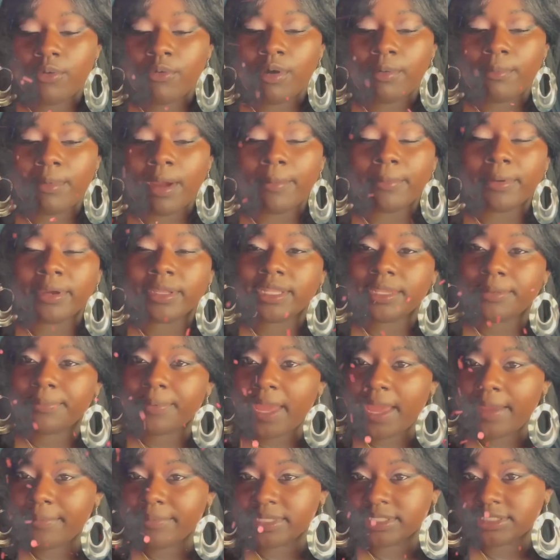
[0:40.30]
my monthly
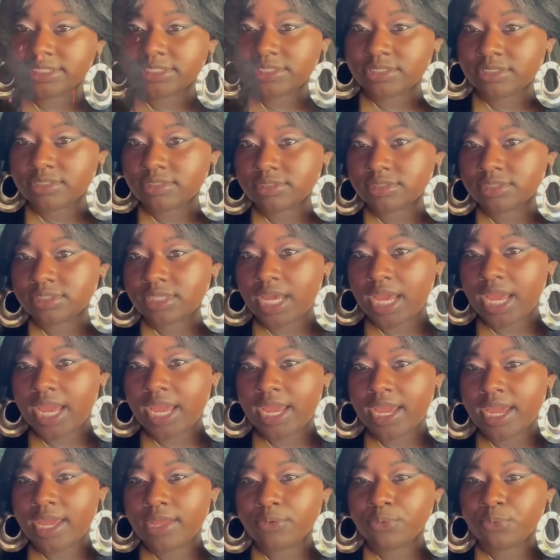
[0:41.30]
payments is,
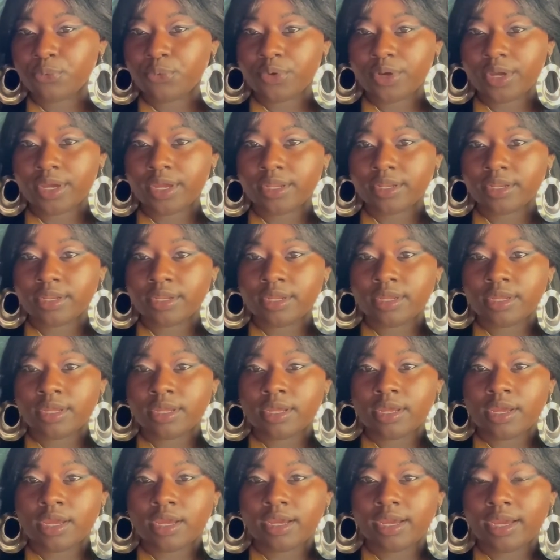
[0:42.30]
and what
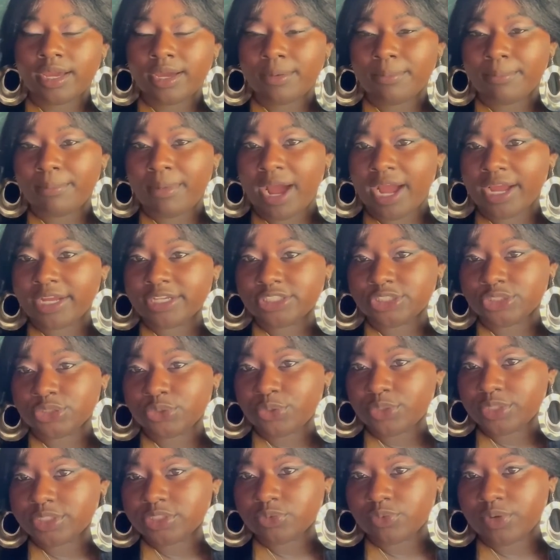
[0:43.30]
my
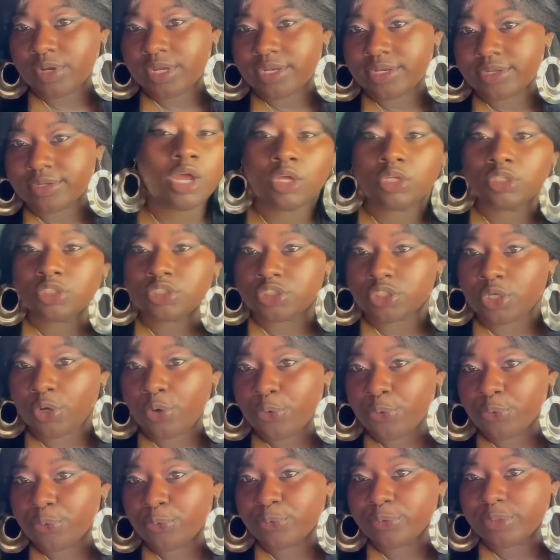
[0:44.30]
insurance rate is. So
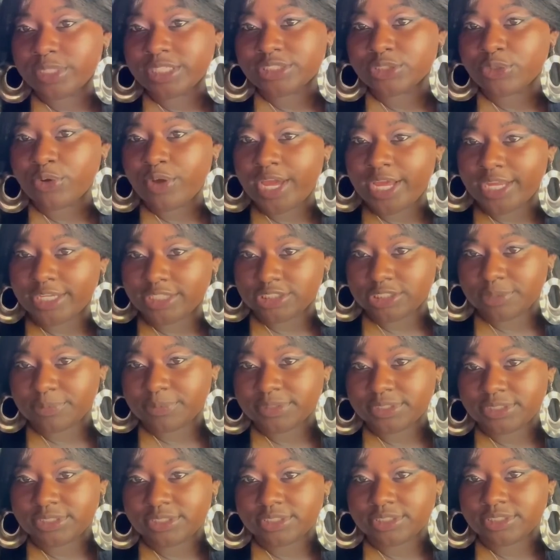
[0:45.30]
let's go ahead and jump
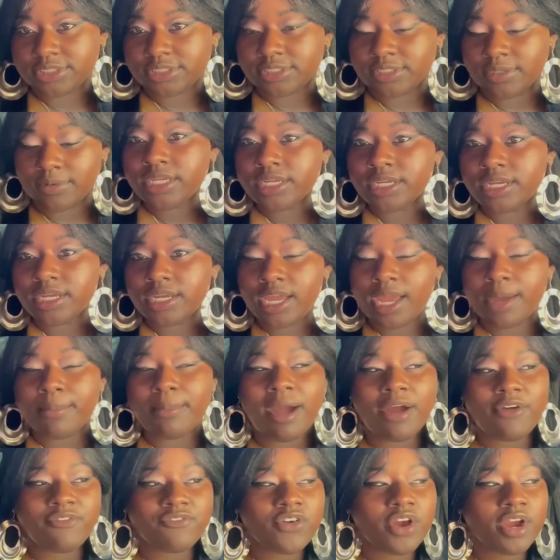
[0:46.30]
into this. In
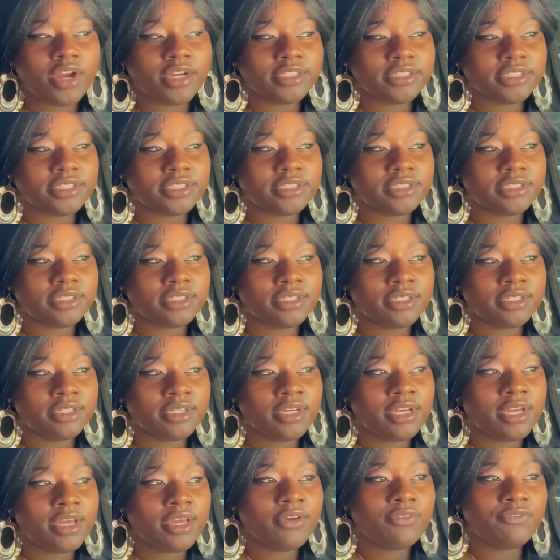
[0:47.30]
my first
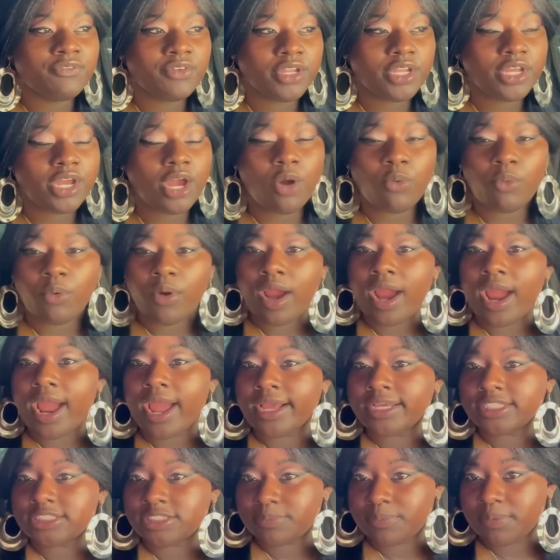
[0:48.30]
video where I
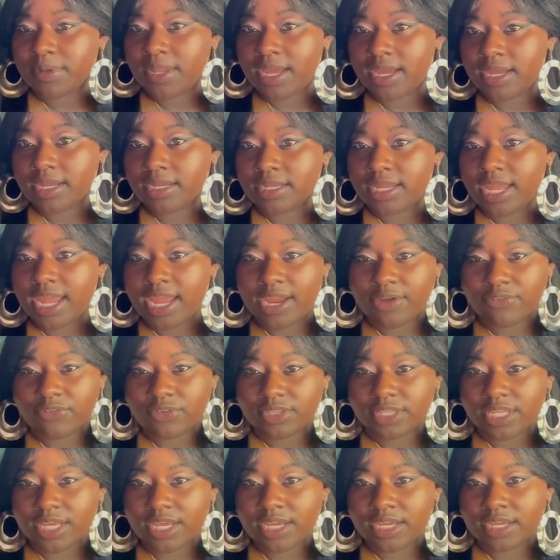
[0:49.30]
explained
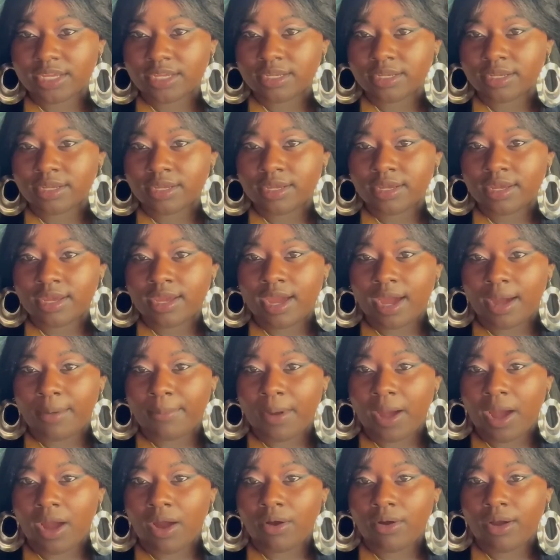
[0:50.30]
everything
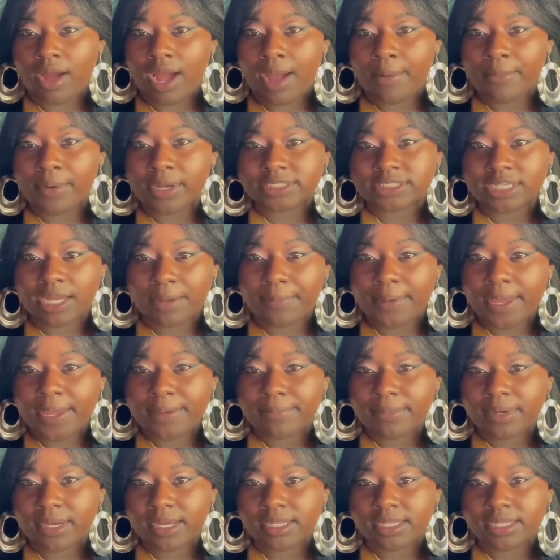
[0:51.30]
about how much I pay
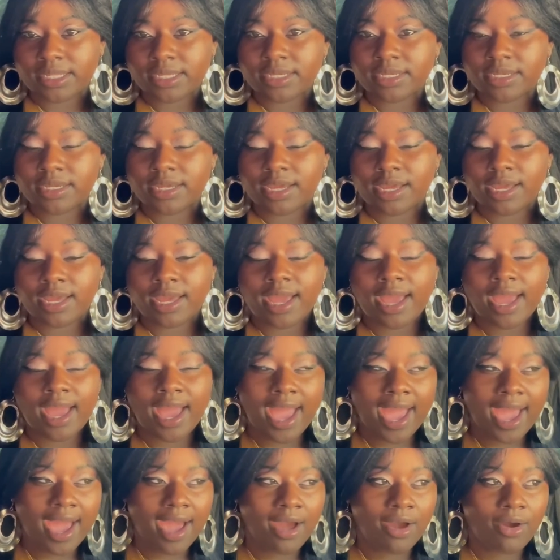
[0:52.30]
monthly,
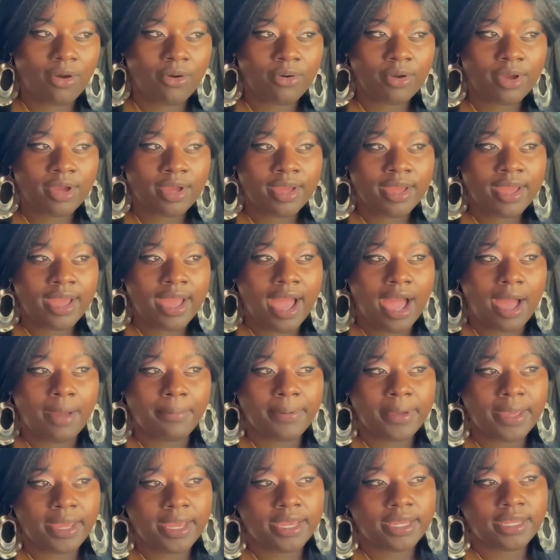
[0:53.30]
how I
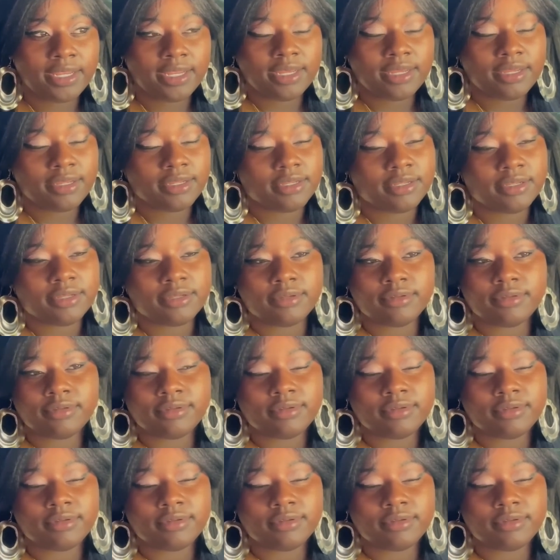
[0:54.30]
paid it, and